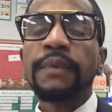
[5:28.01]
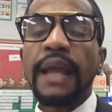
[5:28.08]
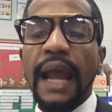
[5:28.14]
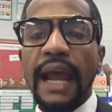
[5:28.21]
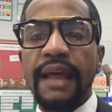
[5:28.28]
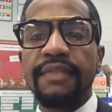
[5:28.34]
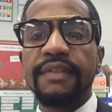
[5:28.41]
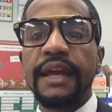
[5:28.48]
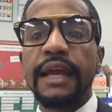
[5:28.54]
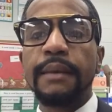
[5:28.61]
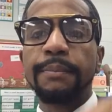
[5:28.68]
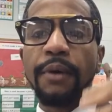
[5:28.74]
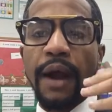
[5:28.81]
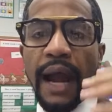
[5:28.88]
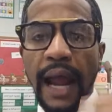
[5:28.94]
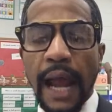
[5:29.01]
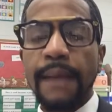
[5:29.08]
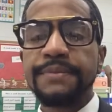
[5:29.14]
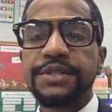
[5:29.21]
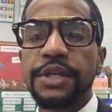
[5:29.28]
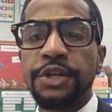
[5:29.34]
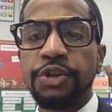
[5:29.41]
And then
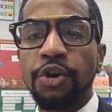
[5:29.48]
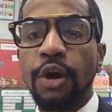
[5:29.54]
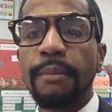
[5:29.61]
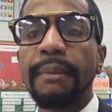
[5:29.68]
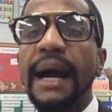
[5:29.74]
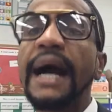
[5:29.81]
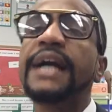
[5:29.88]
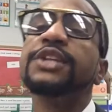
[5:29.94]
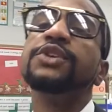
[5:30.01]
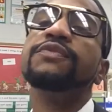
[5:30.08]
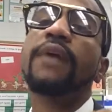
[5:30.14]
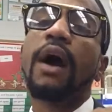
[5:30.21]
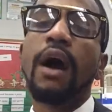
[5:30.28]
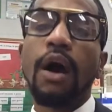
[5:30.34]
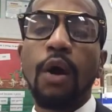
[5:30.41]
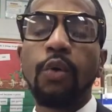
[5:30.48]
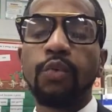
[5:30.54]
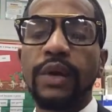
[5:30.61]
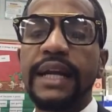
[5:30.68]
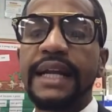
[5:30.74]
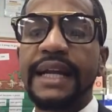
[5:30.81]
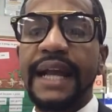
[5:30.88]
perhaps in your mind, you've
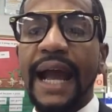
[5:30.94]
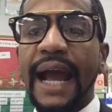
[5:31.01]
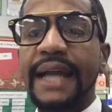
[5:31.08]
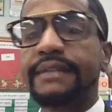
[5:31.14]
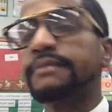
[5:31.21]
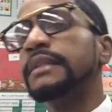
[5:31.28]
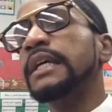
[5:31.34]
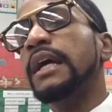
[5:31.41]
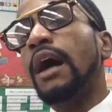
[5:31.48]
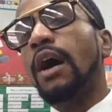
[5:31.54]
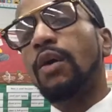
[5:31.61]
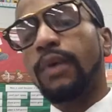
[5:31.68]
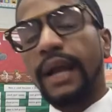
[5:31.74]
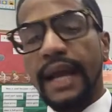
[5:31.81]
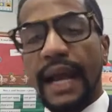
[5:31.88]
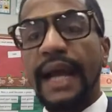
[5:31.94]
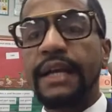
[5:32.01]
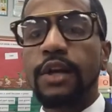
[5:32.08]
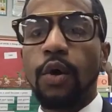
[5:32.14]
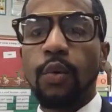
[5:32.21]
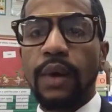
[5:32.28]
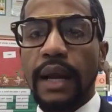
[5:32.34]
already gotten, okay, I
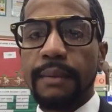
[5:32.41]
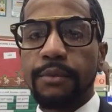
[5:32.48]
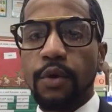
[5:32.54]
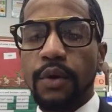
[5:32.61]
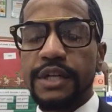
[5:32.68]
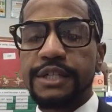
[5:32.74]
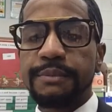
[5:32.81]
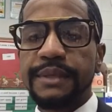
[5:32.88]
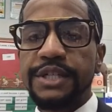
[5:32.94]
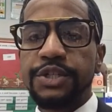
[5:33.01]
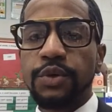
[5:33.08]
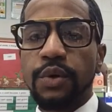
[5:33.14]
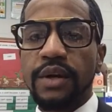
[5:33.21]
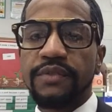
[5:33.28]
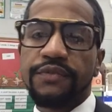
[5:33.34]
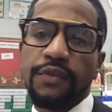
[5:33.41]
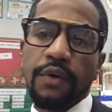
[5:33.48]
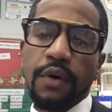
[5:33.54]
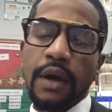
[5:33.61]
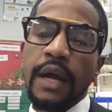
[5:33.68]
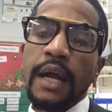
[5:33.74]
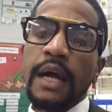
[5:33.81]
know what I'm going to be doing
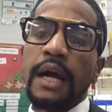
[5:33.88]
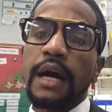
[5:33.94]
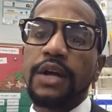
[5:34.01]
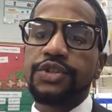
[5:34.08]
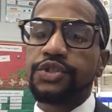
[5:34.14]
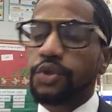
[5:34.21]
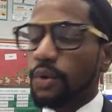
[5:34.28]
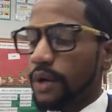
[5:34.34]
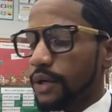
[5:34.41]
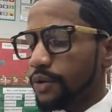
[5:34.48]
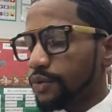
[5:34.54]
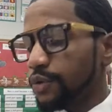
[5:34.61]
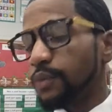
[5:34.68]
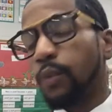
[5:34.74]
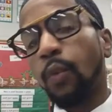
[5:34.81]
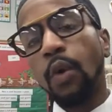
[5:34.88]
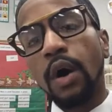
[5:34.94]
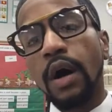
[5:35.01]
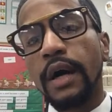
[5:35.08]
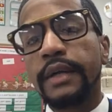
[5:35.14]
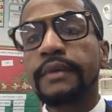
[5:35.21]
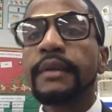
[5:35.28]
for sewing group
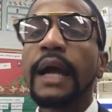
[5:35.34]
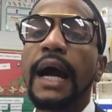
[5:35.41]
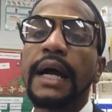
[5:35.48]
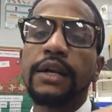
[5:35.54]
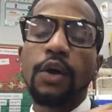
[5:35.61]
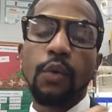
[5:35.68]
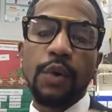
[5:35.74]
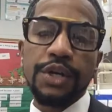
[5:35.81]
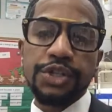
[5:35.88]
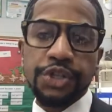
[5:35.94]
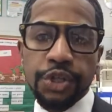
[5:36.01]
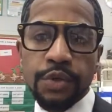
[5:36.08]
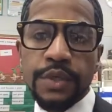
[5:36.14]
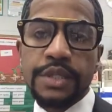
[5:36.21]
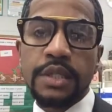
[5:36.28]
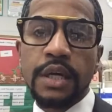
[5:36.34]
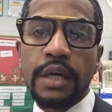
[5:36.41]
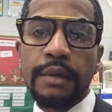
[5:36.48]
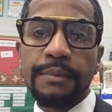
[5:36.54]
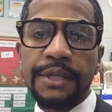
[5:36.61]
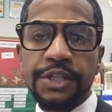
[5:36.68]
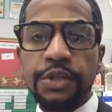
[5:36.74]
1. I know what 2 is going
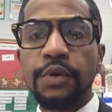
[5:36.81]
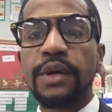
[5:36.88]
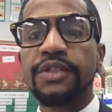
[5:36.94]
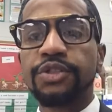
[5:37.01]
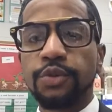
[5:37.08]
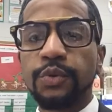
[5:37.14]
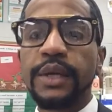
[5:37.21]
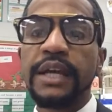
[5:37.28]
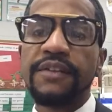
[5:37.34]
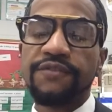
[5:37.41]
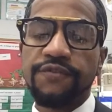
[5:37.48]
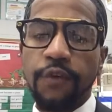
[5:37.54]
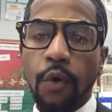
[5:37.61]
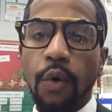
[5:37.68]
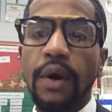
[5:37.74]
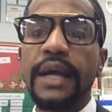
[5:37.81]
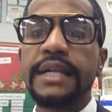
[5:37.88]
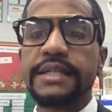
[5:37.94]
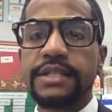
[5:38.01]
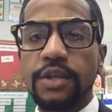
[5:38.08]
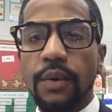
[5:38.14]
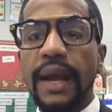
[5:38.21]
to be doing, 3 and 4. And
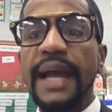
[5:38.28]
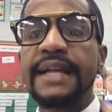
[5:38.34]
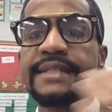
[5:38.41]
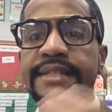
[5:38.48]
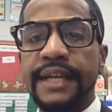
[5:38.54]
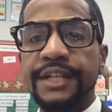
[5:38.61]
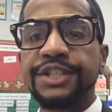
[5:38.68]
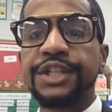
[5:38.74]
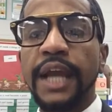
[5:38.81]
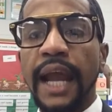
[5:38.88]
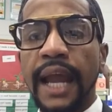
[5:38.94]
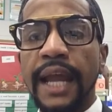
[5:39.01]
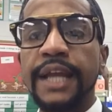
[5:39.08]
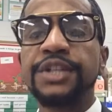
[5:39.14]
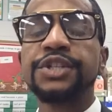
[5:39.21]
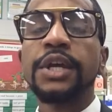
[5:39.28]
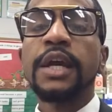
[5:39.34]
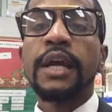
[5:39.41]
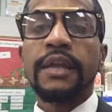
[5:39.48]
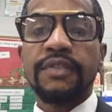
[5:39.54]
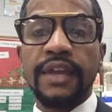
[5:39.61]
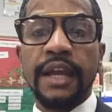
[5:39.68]
so as they change,
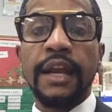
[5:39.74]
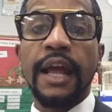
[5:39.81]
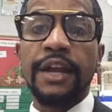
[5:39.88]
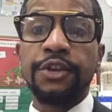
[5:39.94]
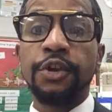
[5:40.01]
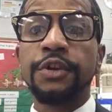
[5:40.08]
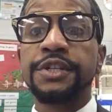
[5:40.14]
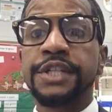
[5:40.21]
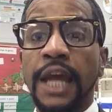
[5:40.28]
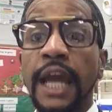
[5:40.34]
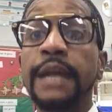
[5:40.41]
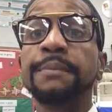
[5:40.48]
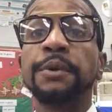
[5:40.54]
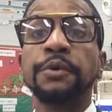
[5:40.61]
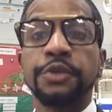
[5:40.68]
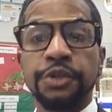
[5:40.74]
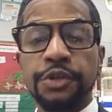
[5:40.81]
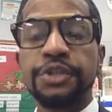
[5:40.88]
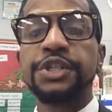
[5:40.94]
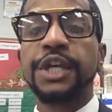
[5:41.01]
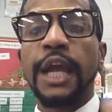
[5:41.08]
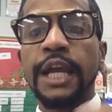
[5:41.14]
then at your table, you're
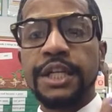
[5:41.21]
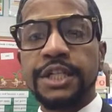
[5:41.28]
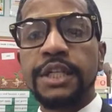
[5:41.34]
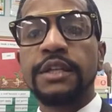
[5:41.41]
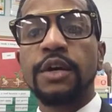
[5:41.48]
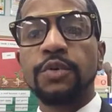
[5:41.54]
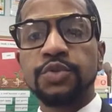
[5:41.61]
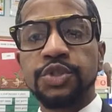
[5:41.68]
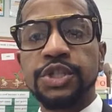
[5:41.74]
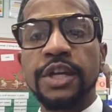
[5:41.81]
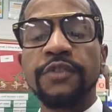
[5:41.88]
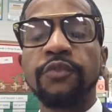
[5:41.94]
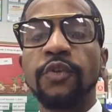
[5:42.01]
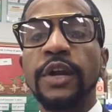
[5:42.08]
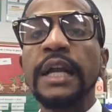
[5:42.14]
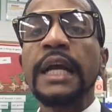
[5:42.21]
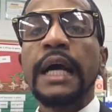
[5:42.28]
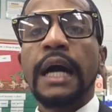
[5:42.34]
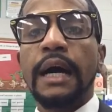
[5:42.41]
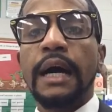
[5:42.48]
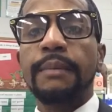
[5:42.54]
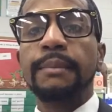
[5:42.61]
changing those different
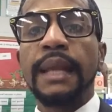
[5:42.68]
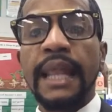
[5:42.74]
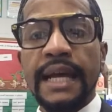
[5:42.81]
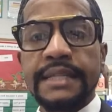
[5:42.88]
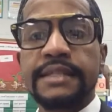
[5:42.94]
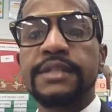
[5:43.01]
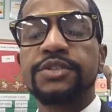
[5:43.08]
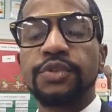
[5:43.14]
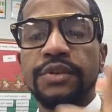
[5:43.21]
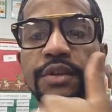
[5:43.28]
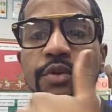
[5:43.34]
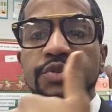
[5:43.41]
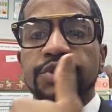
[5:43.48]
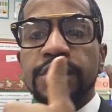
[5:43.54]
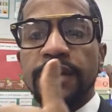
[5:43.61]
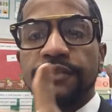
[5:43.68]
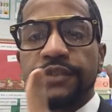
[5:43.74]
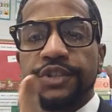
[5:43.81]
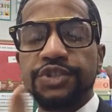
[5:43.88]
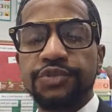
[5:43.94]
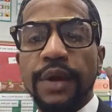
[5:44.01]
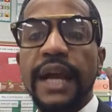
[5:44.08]
lessons or those different
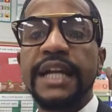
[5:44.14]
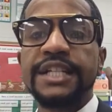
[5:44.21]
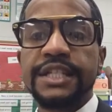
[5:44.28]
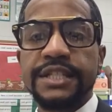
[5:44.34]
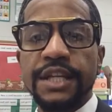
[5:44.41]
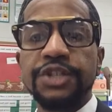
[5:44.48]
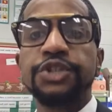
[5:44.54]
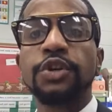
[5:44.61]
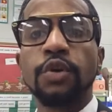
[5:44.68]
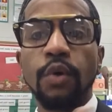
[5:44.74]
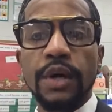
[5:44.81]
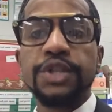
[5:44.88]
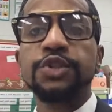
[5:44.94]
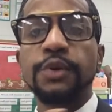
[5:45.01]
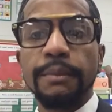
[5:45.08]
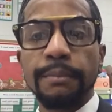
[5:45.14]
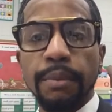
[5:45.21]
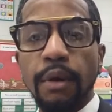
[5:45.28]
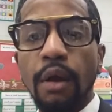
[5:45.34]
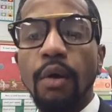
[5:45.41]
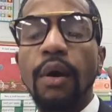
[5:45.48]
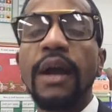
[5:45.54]
strategies that you're going to
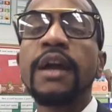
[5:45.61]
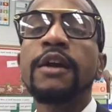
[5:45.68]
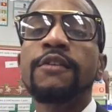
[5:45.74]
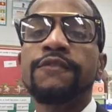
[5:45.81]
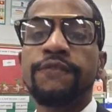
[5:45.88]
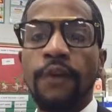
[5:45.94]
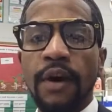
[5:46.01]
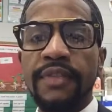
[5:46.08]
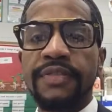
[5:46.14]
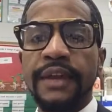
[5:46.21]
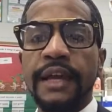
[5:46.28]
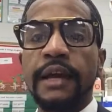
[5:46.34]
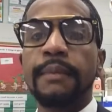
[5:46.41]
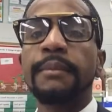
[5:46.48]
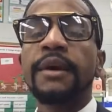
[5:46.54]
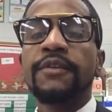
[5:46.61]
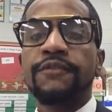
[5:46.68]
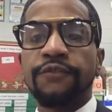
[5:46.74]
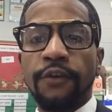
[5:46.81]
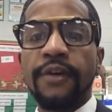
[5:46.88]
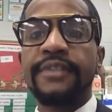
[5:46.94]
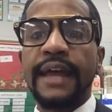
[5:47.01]
employ for them
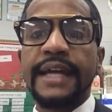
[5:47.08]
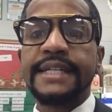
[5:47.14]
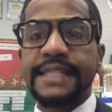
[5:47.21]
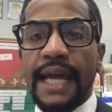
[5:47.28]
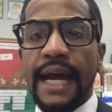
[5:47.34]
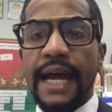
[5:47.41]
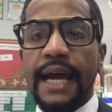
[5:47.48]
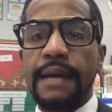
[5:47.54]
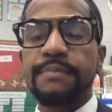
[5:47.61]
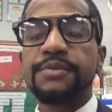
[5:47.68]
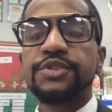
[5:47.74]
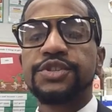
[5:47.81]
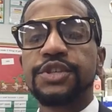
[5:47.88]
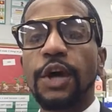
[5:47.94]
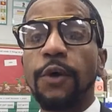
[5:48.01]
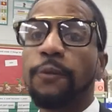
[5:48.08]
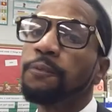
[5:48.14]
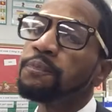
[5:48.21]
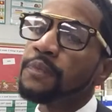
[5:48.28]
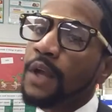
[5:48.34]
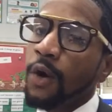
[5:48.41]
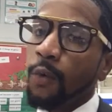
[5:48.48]
for that time. So
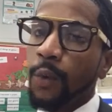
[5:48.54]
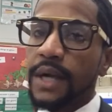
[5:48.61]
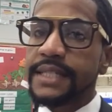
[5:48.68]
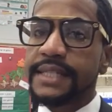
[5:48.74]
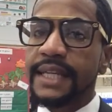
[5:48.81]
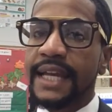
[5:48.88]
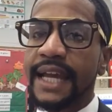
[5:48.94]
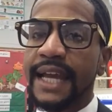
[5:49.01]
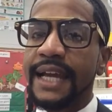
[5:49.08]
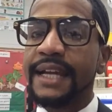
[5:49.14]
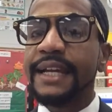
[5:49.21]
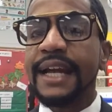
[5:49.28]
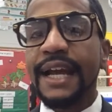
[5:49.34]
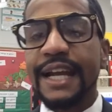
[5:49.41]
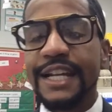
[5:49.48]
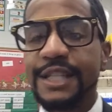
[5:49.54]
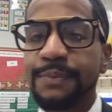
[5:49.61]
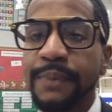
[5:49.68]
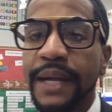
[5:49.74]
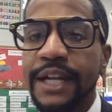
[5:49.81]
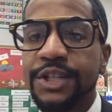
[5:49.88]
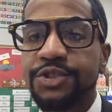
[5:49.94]
once again, it's
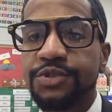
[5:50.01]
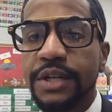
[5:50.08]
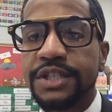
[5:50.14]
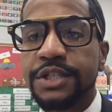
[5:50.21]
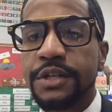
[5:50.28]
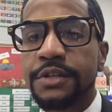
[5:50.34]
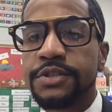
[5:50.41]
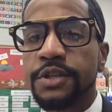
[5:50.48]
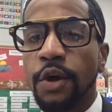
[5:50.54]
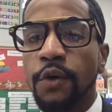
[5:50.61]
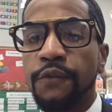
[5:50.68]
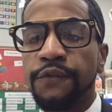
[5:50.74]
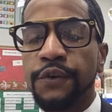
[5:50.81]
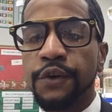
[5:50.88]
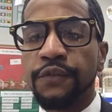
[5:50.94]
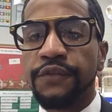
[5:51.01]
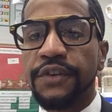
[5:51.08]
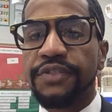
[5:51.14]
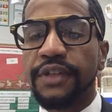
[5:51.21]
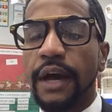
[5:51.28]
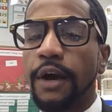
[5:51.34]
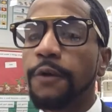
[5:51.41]
been Instructional Soul Food for
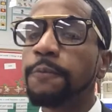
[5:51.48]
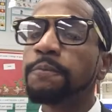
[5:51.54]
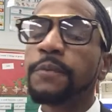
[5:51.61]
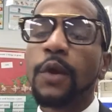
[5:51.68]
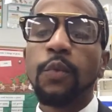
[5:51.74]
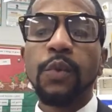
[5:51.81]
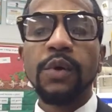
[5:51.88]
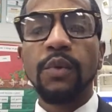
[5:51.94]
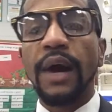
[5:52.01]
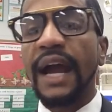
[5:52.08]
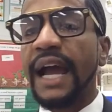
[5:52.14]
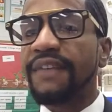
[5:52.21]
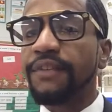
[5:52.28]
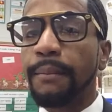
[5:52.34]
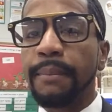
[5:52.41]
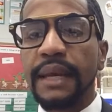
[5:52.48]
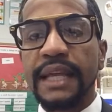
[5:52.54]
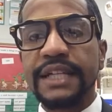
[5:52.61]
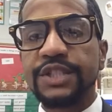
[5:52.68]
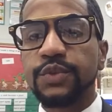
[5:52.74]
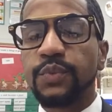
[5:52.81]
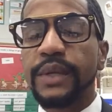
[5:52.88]
Thought. We will have a
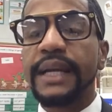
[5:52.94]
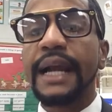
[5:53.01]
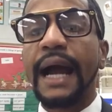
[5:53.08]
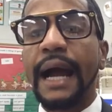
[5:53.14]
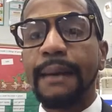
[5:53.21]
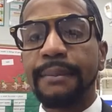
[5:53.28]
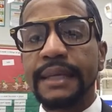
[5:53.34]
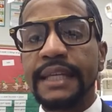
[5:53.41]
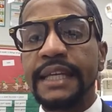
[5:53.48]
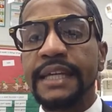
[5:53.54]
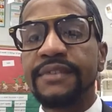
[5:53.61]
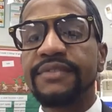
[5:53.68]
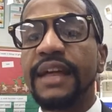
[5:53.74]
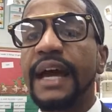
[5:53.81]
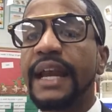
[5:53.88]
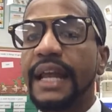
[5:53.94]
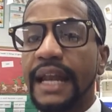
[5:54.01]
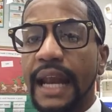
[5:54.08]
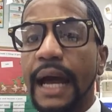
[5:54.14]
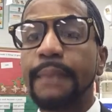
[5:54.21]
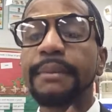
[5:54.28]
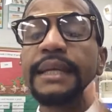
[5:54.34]
blessed week. I believe that, and
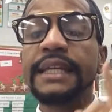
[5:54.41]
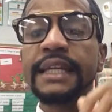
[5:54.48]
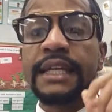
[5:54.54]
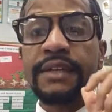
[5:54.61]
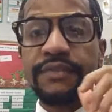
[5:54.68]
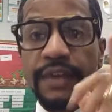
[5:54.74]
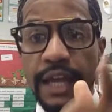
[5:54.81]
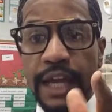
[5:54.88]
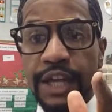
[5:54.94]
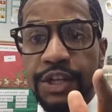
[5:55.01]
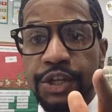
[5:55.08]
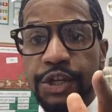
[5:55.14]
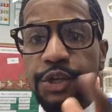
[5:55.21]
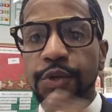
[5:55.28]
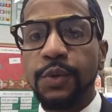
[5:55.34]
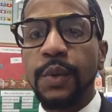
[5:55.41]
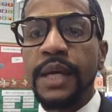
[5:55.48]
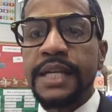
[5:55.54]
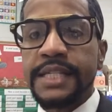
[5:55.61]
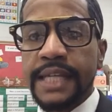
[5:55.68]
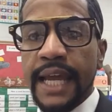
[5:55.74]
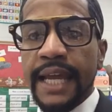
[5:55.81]
I believe in you.
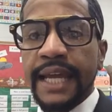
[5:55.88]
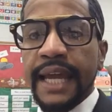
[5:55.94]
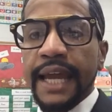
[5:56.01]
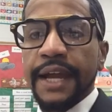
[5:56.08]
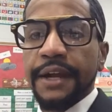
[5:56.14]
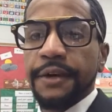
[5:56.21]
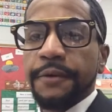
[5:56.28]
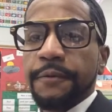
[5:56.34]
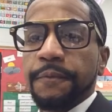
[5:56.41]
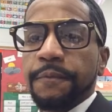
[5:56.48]
Take care.